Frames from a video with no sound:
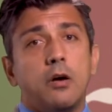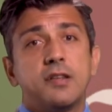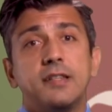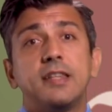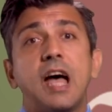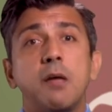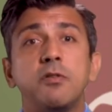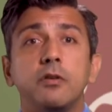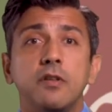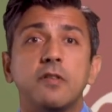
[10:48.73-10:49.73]
Or
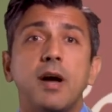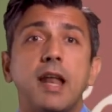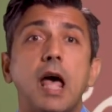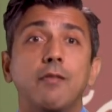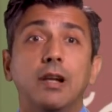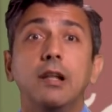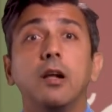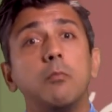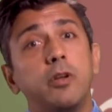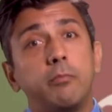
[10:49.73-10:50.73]
sometimes students might have a
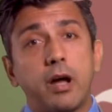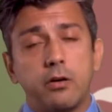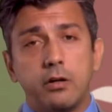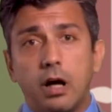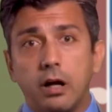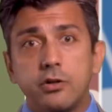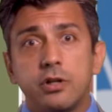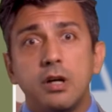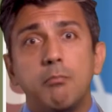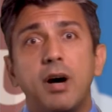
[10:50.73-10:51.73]
little bit of prior
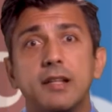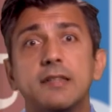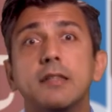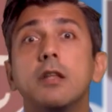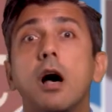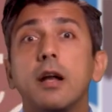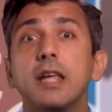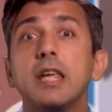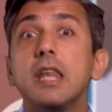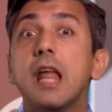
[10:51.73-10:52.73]
knowledge, but it's
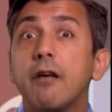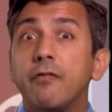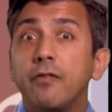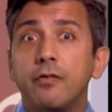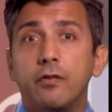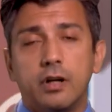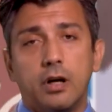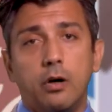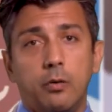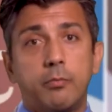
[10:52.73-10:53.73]
not enough for
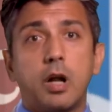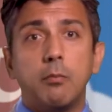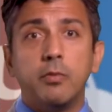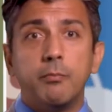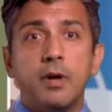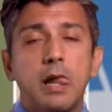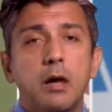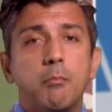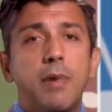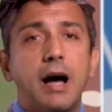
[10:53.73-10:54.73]
the whole problem
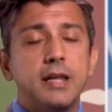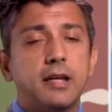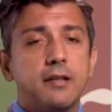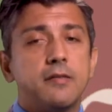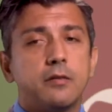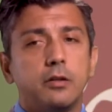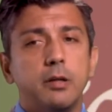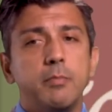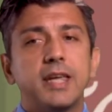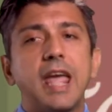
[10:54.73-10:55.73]
but it can
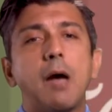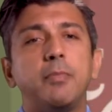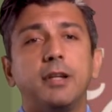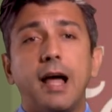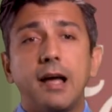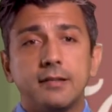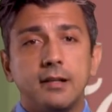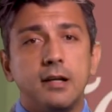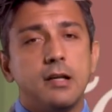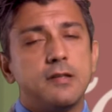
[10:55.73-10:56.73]
certainly be
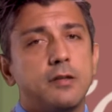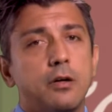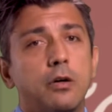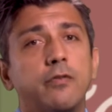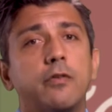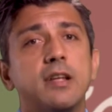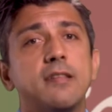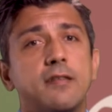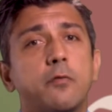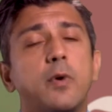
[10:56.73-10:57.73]
capitalized. So for
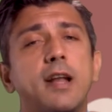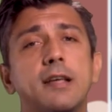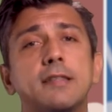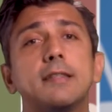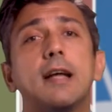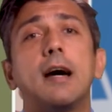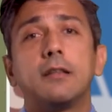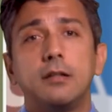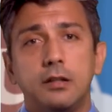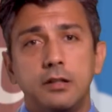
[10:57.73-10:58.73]
instance, when I
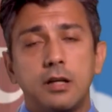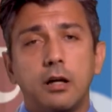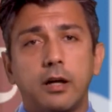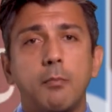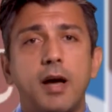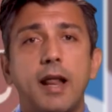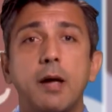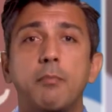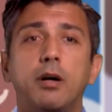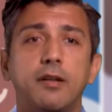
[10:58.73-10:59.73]
start talking about
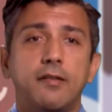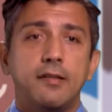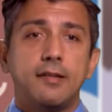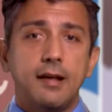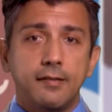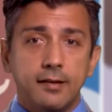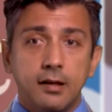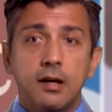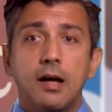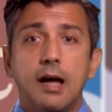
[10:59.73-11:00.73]
hypothesis
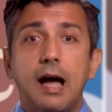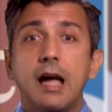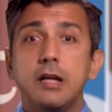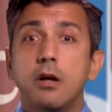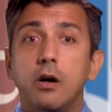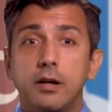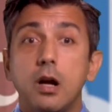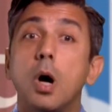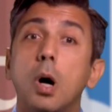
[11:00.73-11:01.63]
testing, I know that